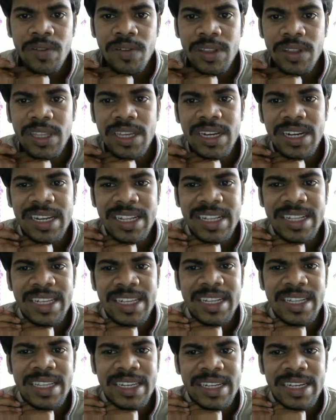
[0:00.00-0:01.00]
with a
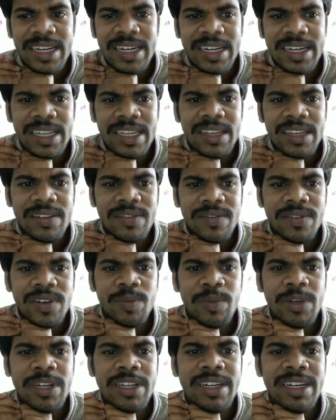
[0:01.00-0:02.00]
disease resulting
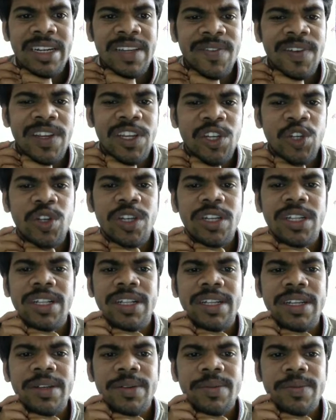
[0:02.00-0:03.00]
from its
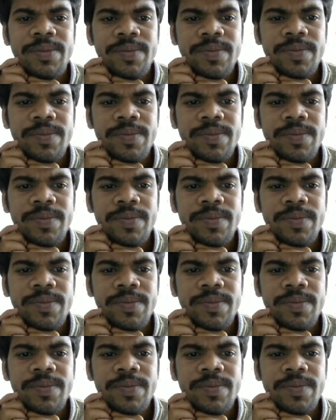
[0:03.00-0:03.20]
deficiency?